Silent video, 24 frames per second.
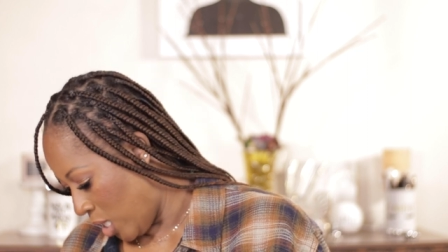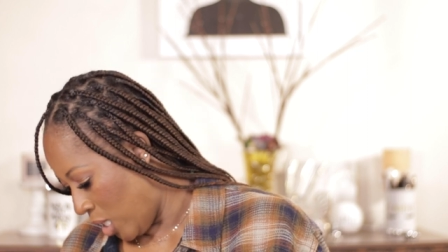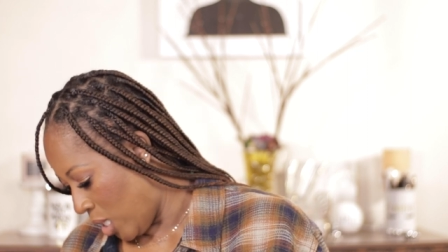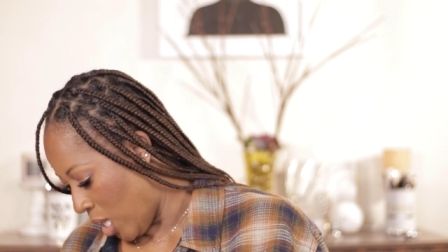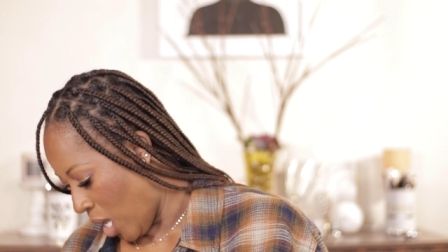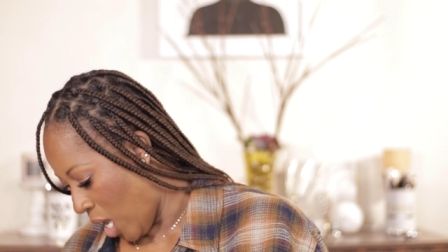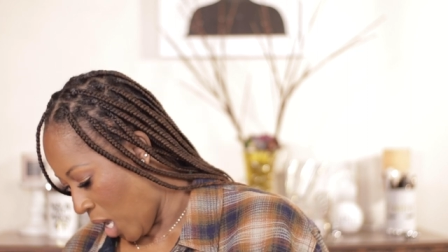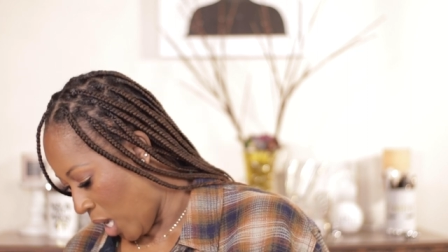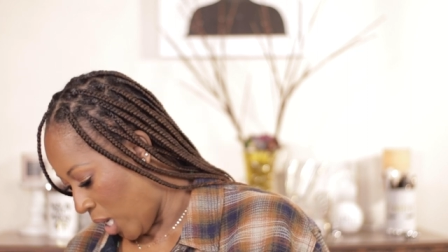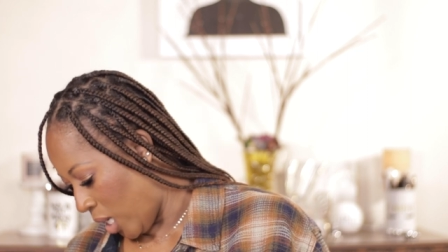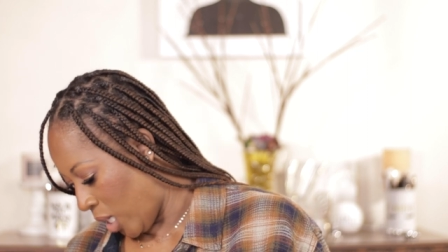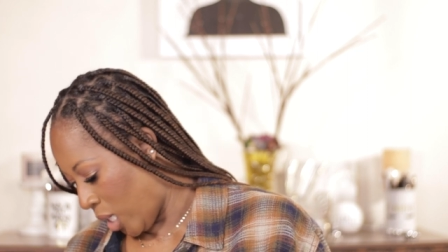
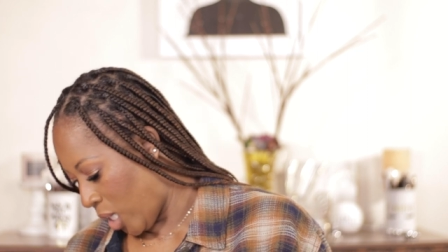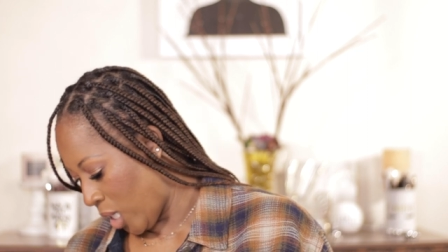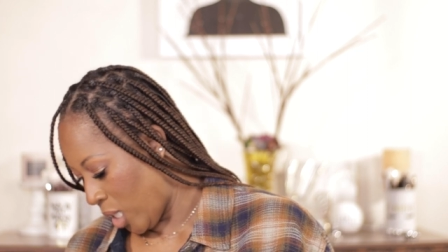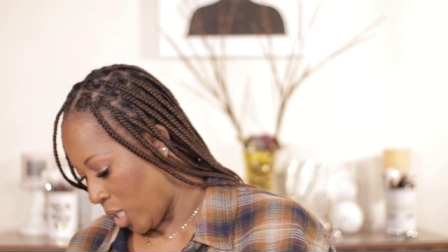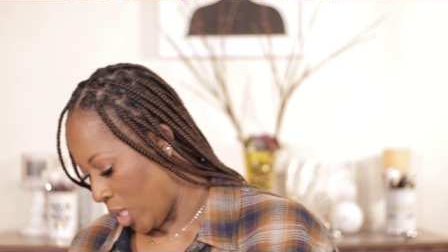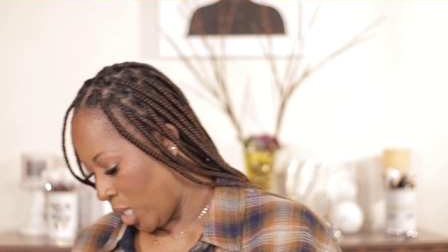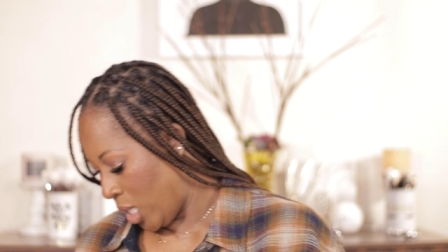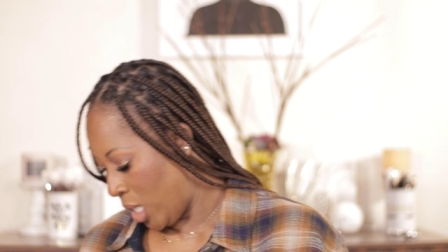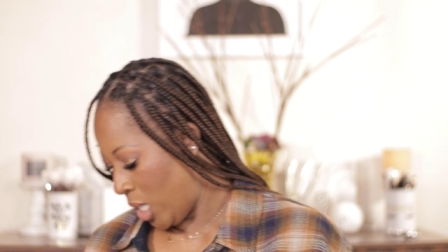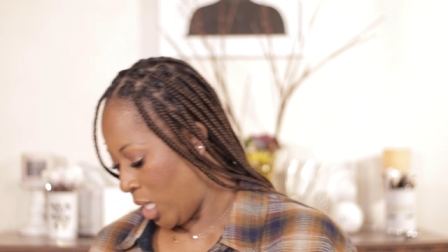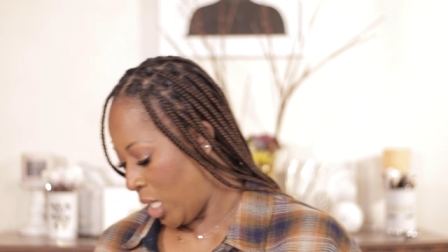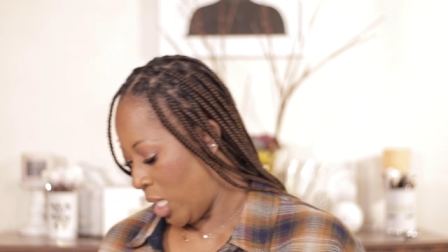Like,
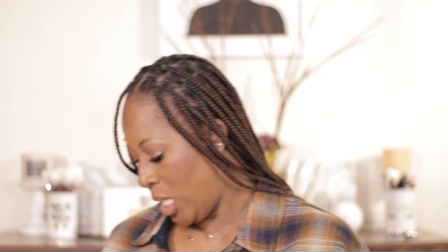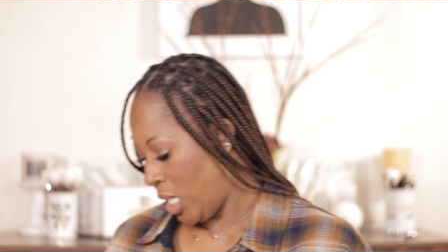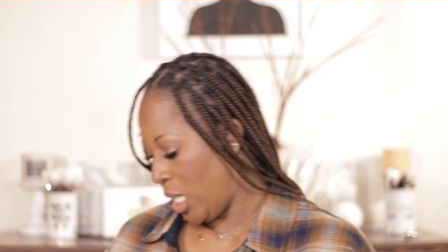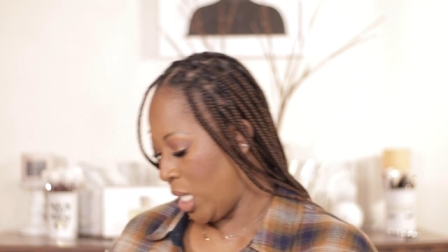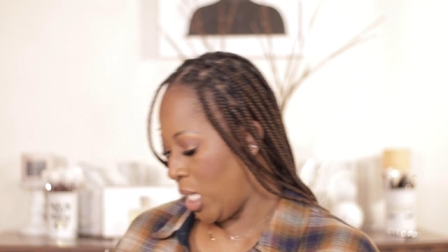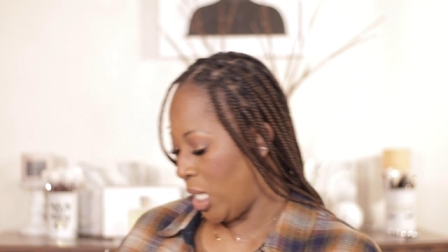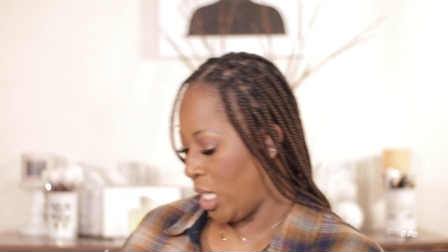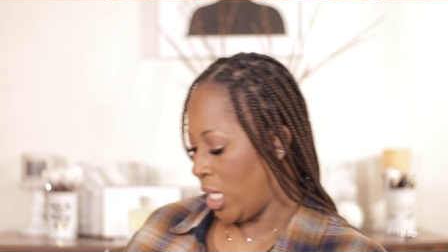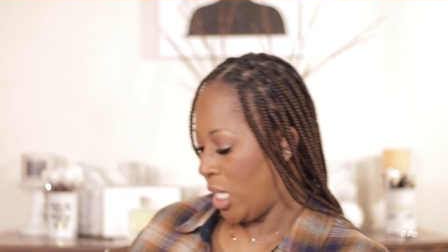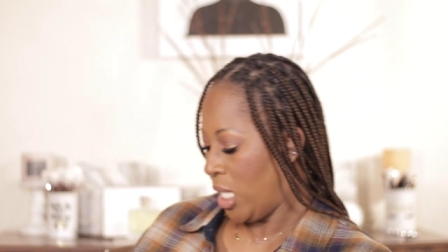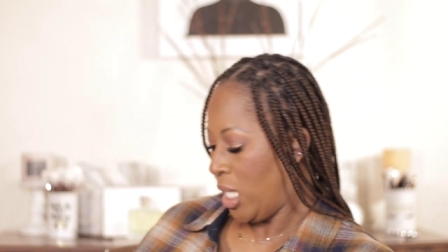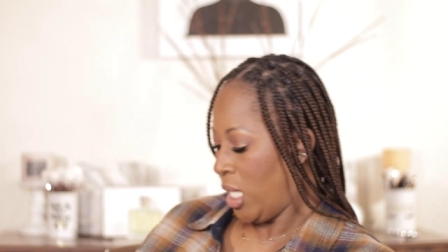
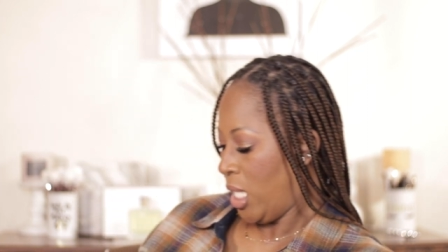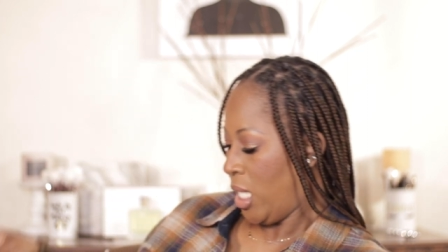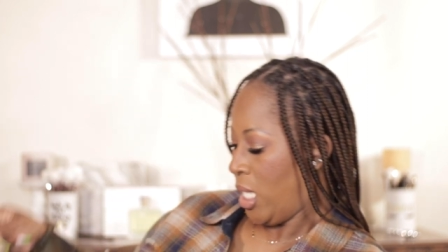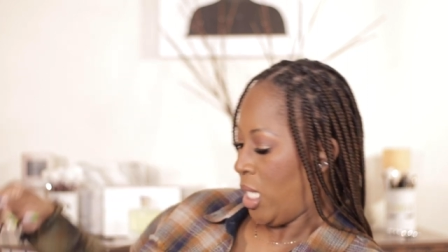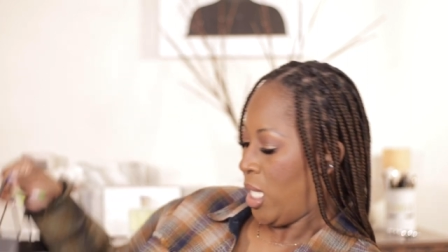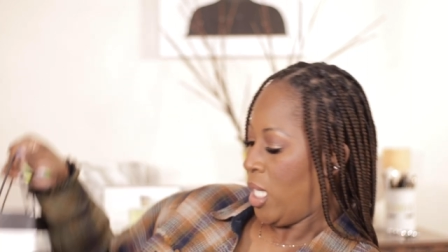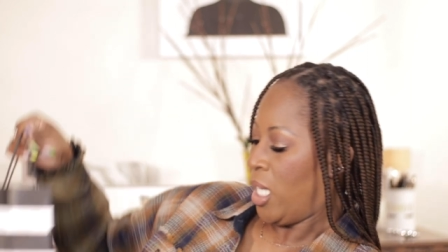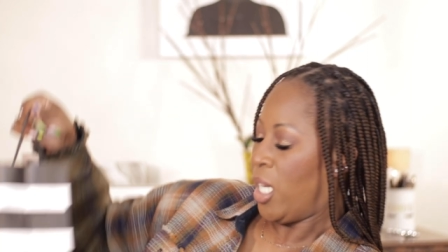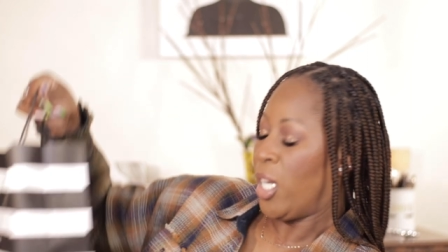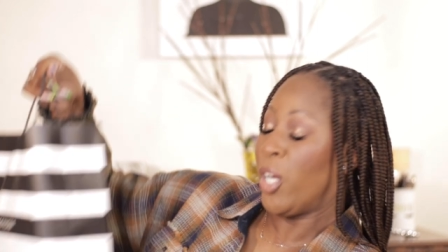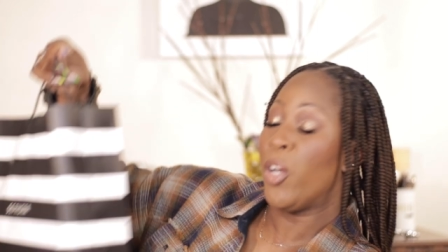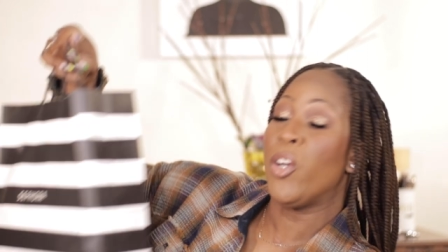
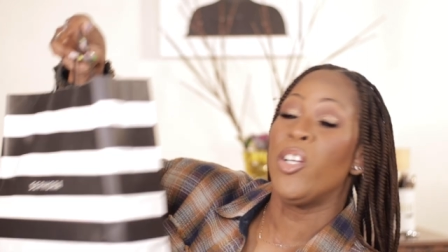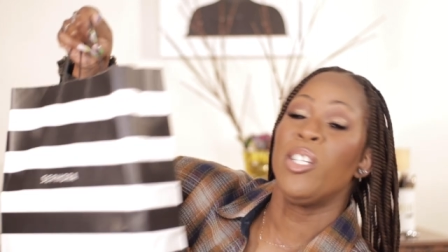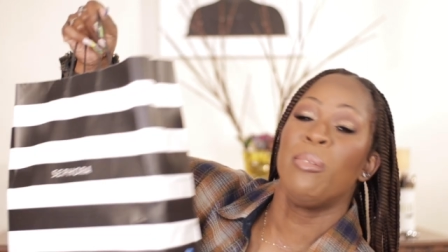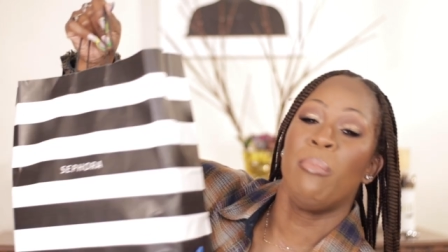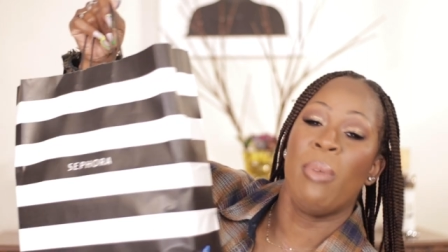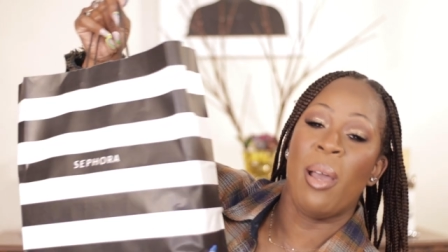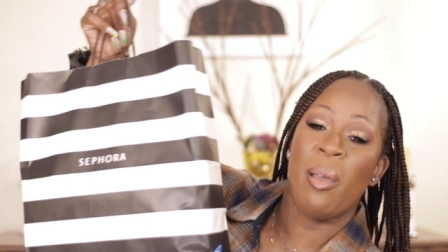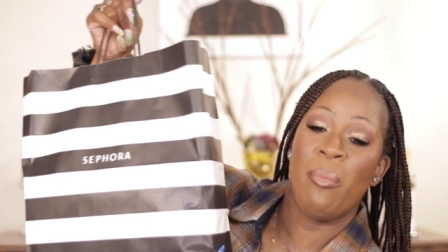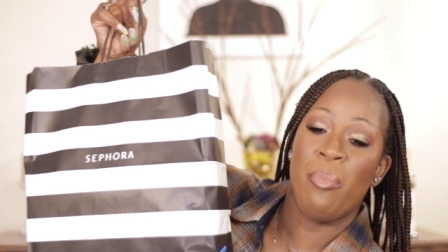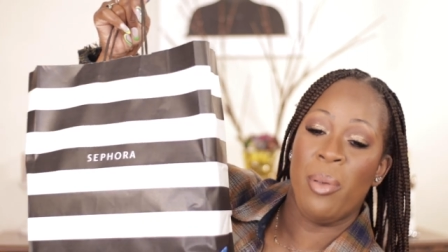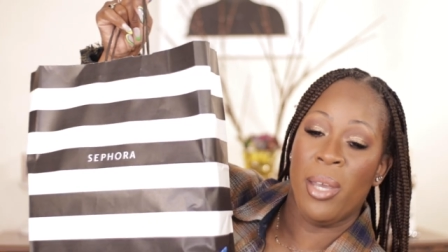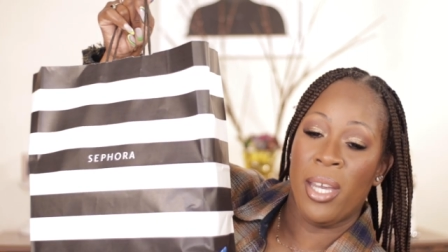here's
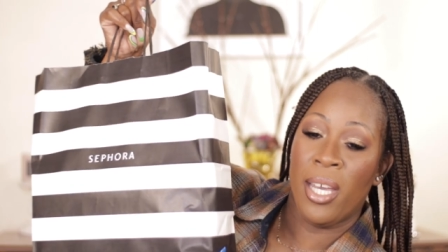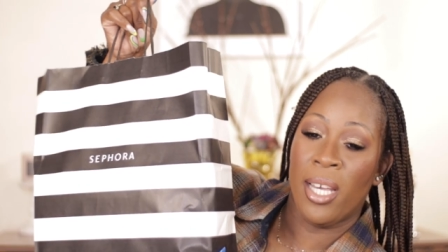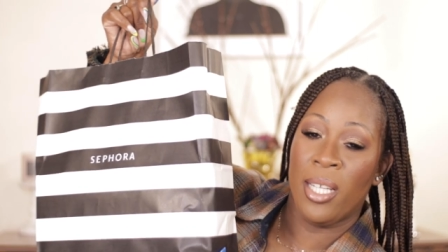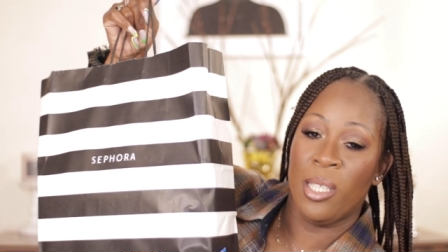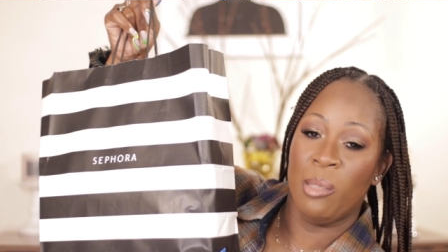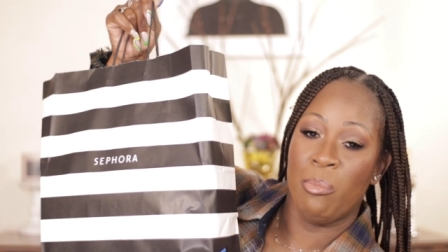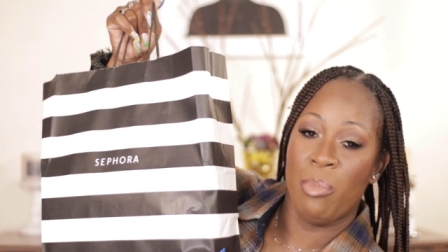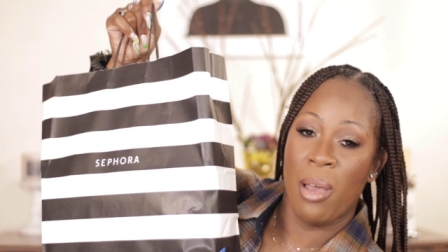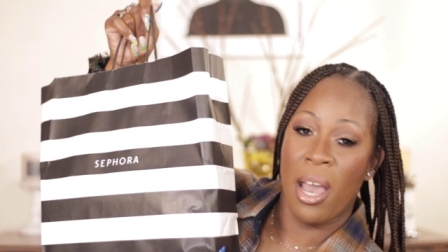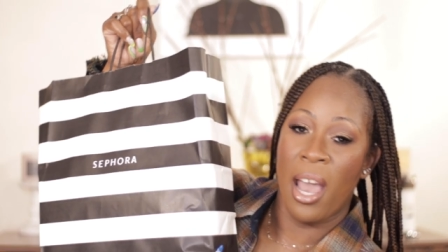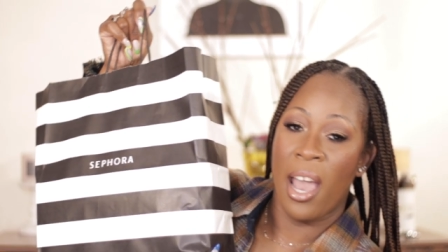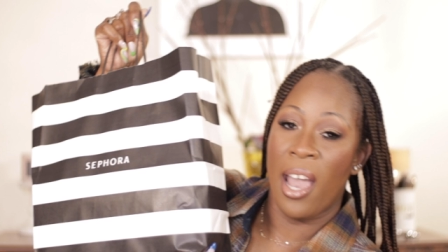my
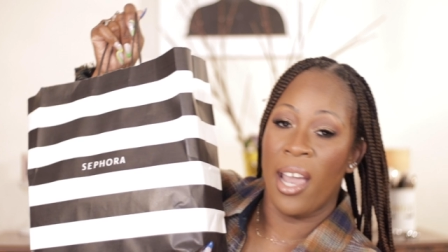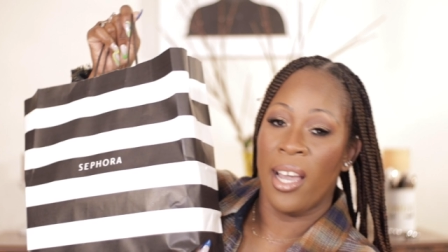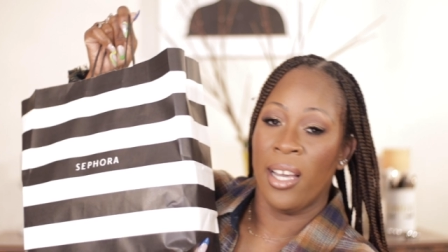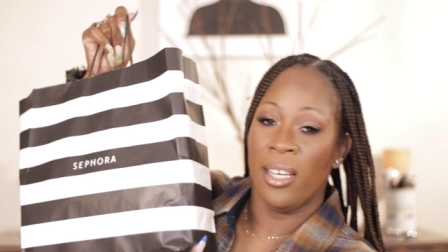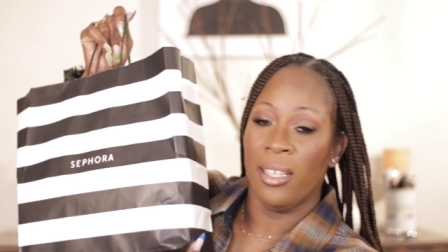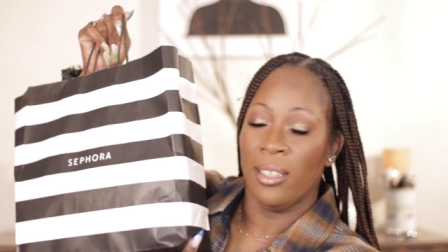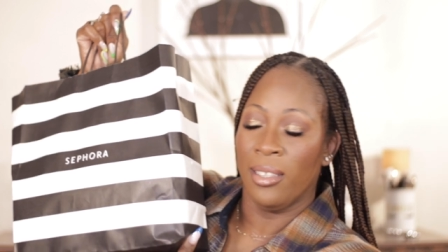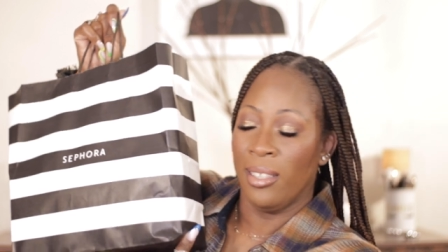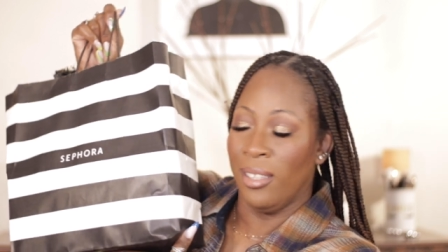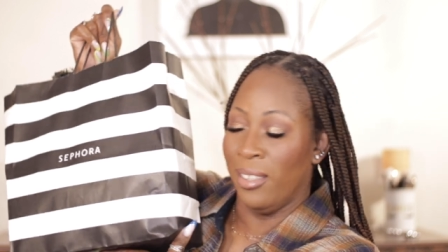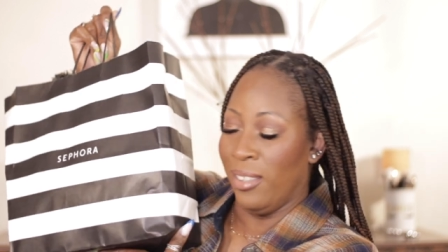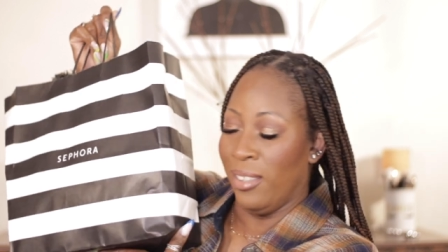biggest bag